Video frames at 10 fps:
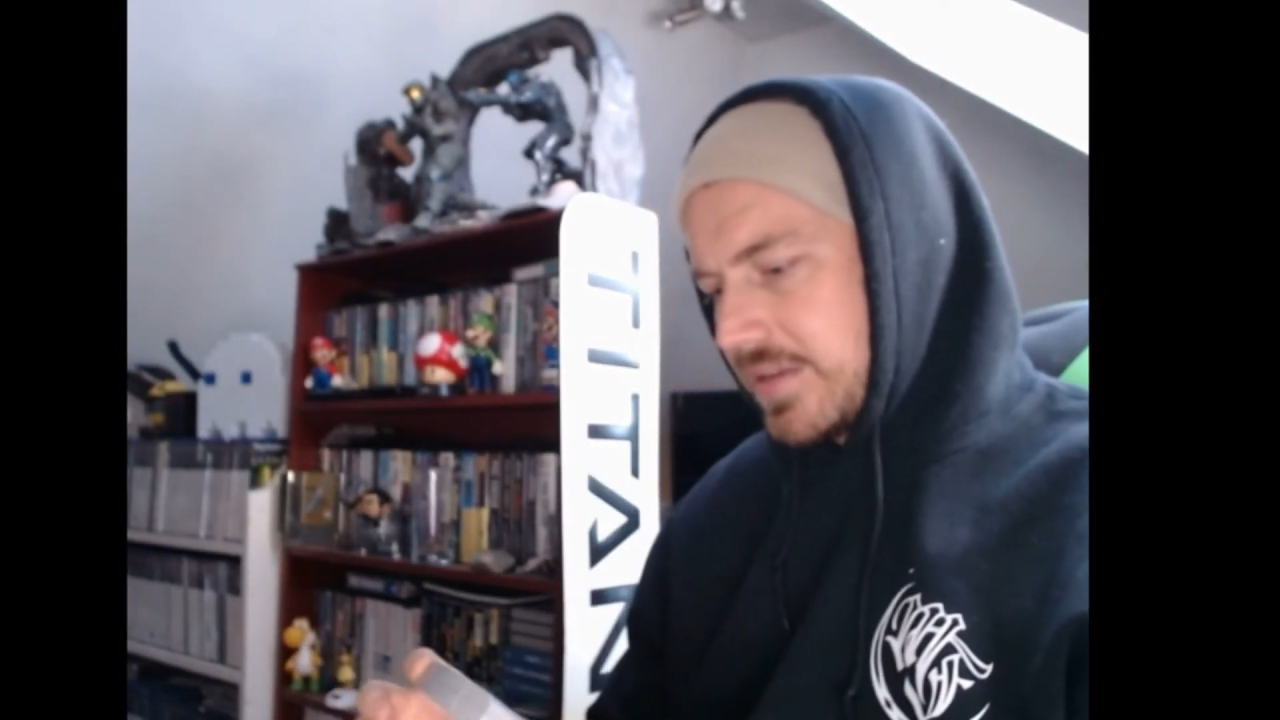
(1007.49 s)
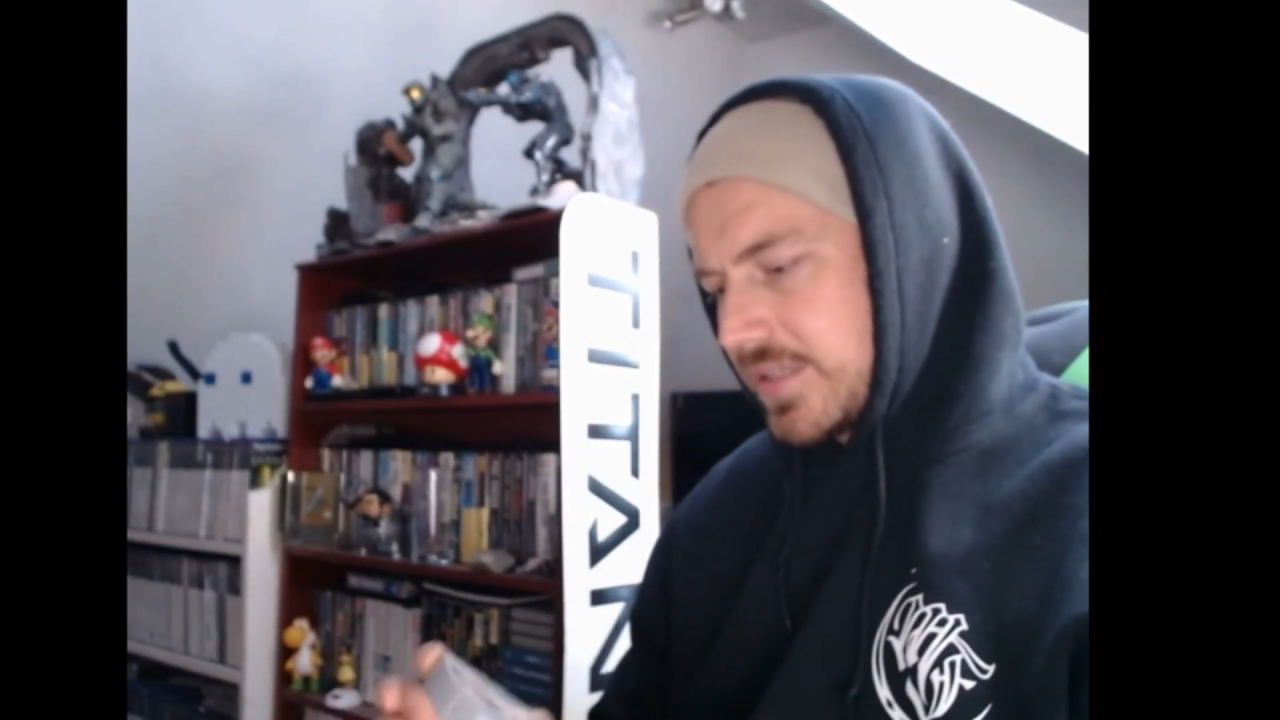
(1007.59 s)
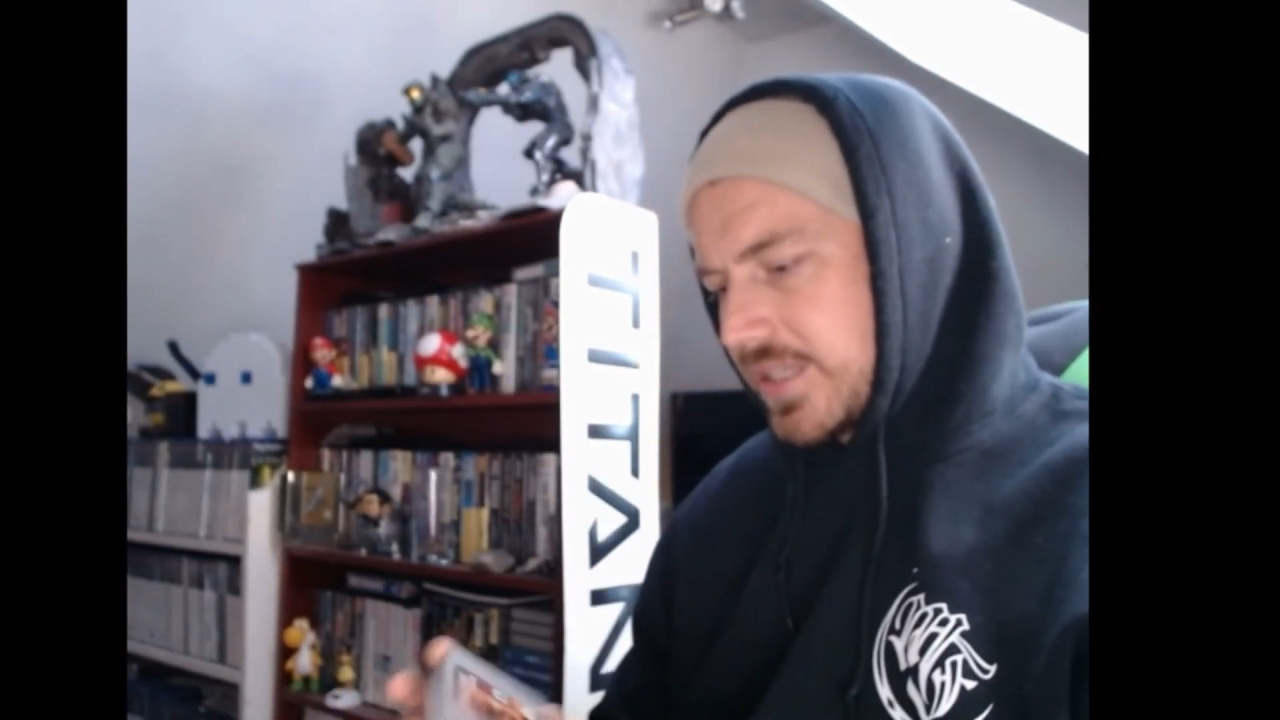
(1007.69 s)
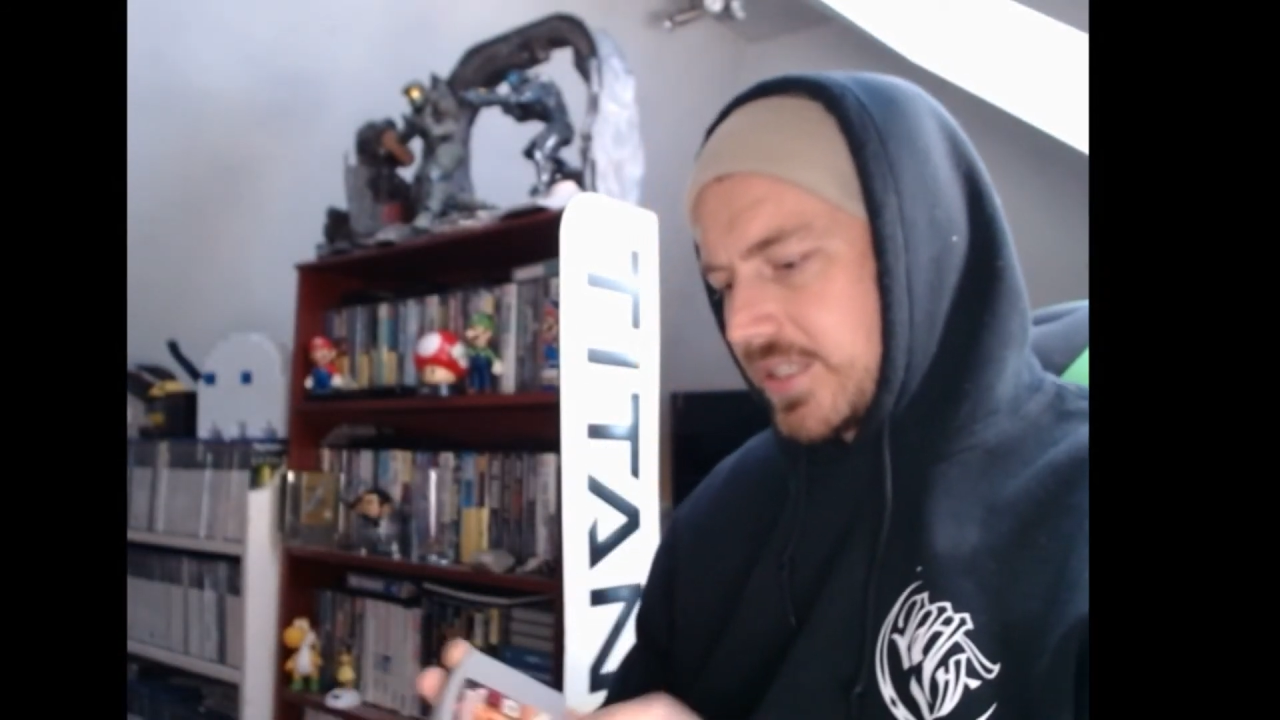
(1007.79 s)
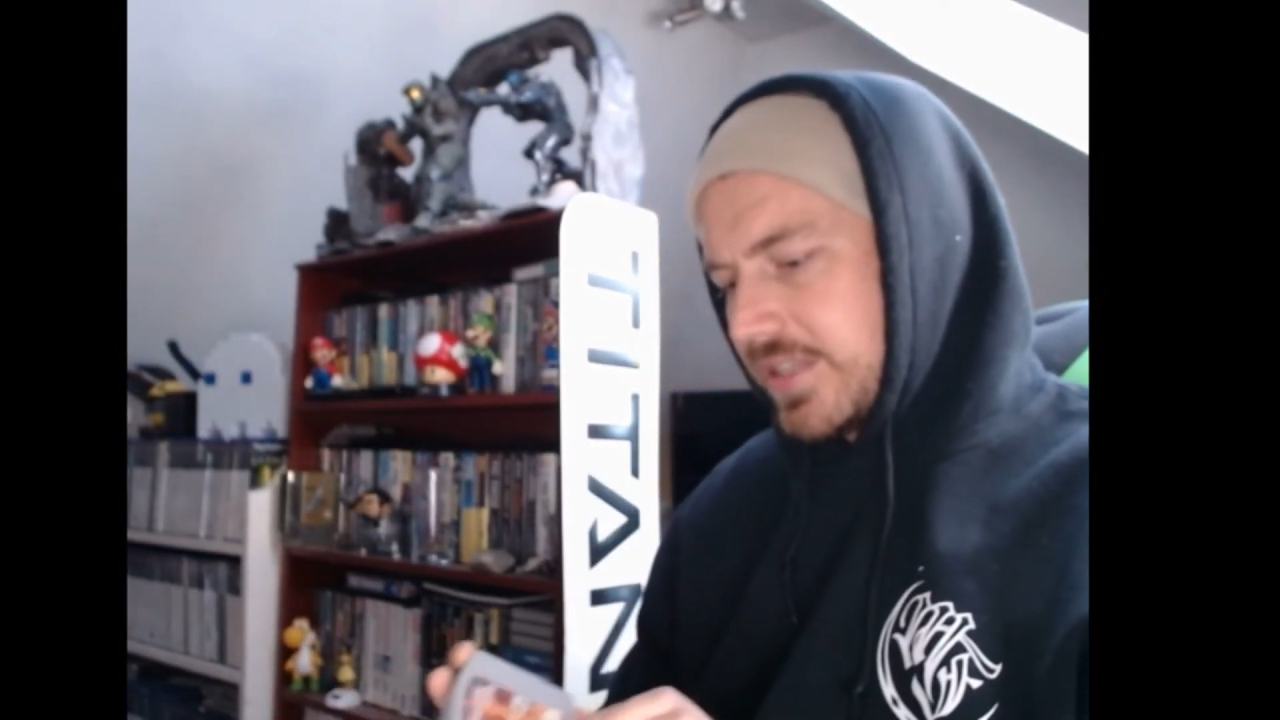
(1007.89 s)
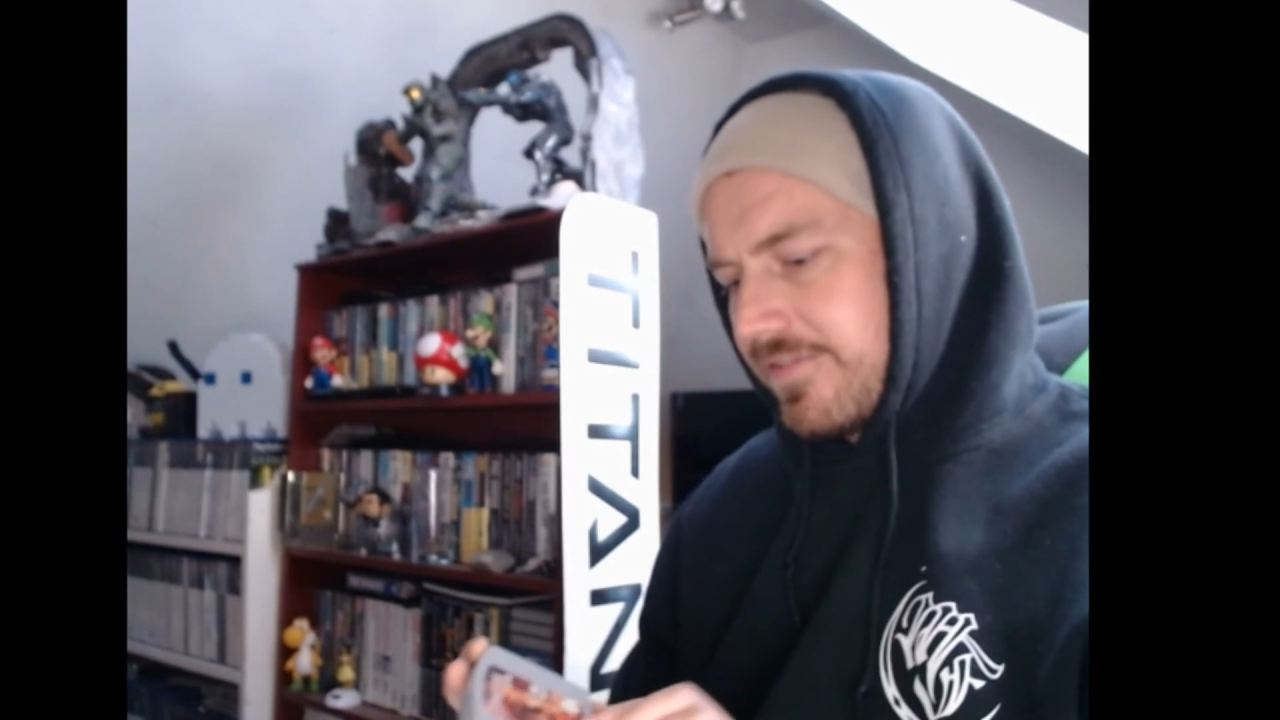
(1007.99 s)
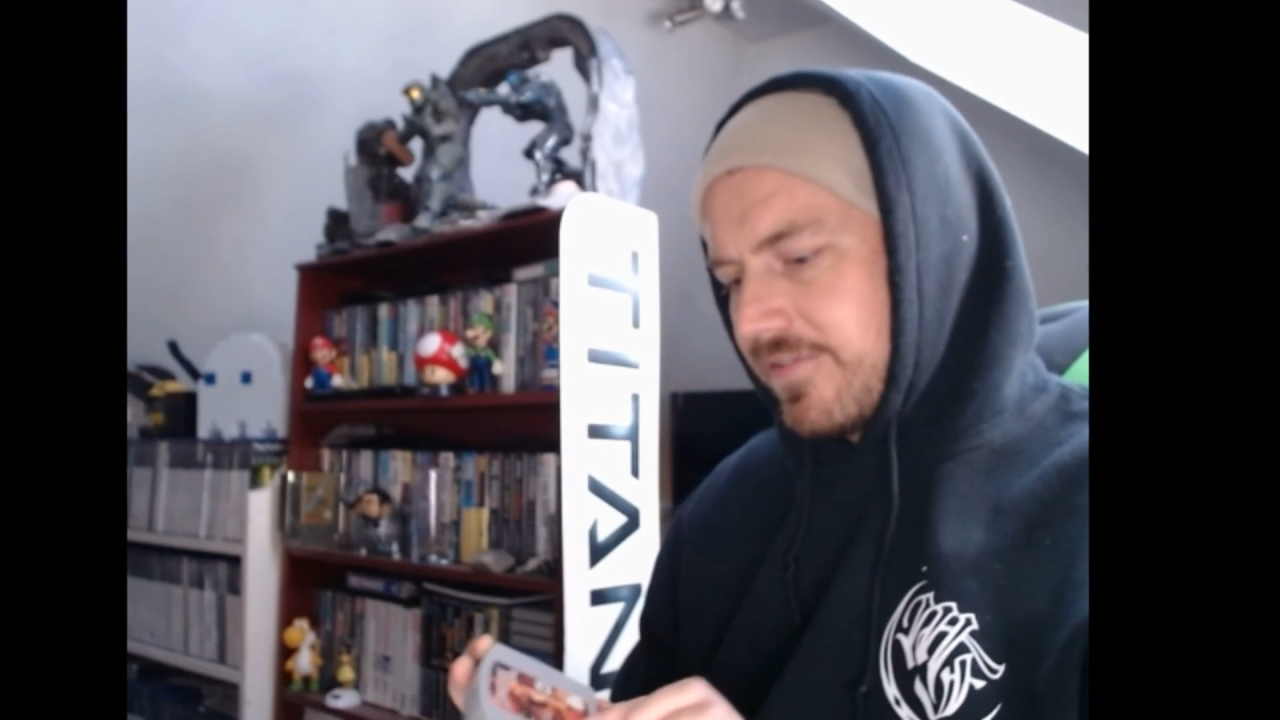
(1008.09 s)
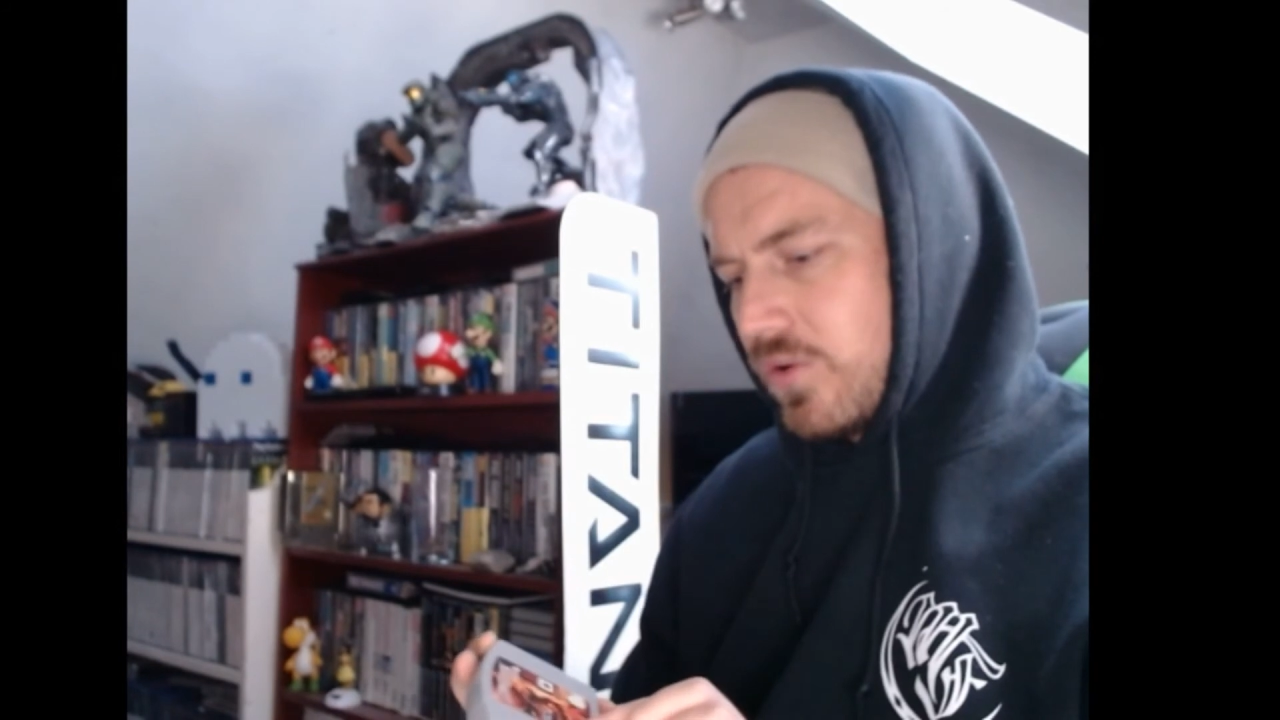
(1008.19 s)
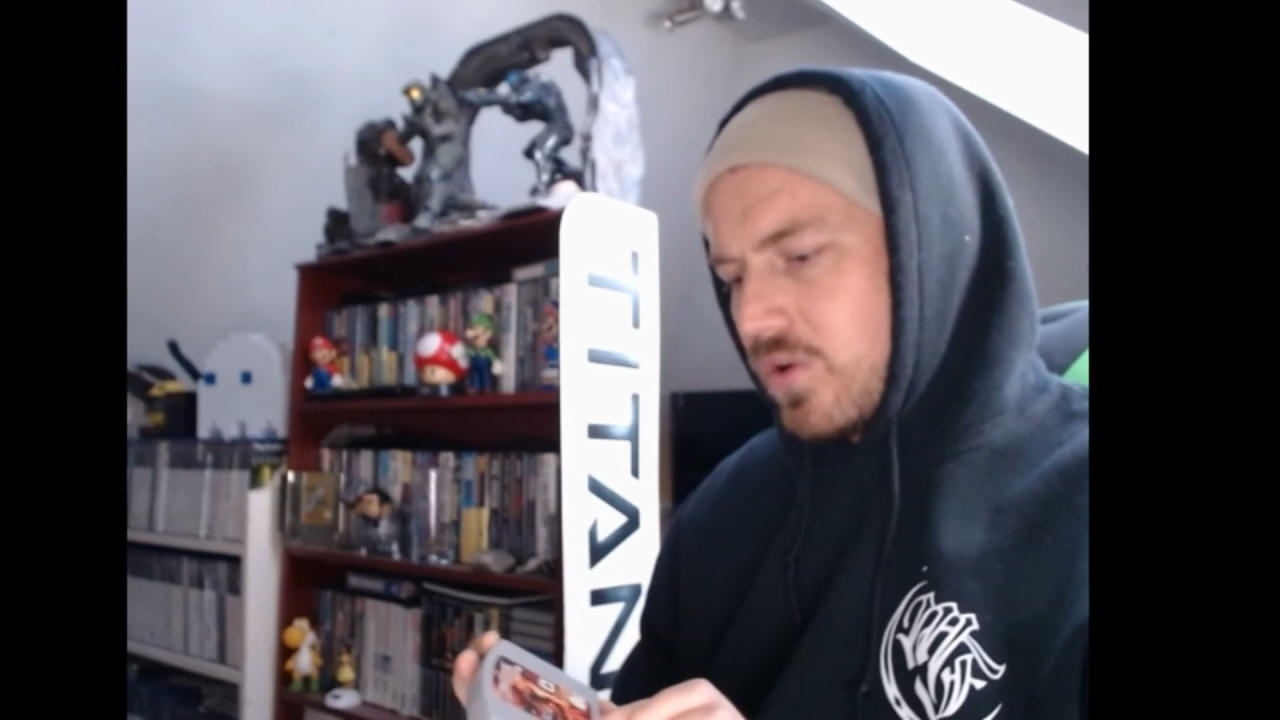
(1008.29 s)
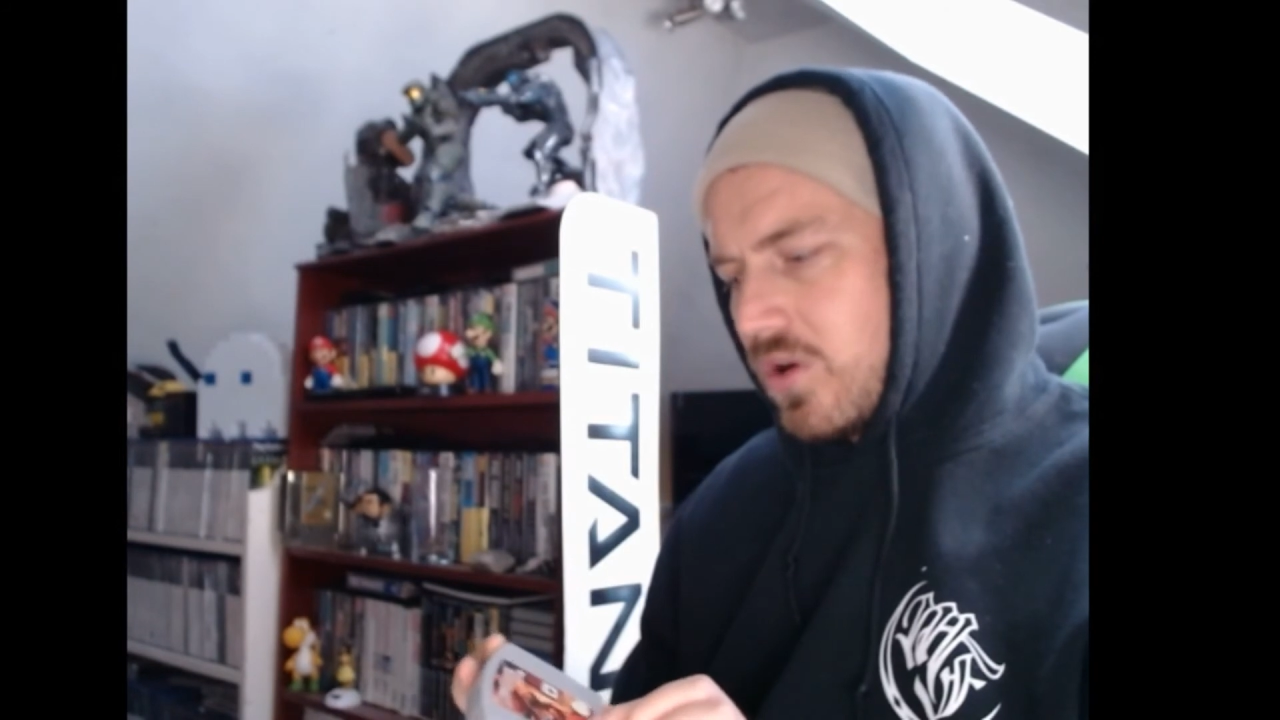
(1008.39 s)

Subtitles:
64.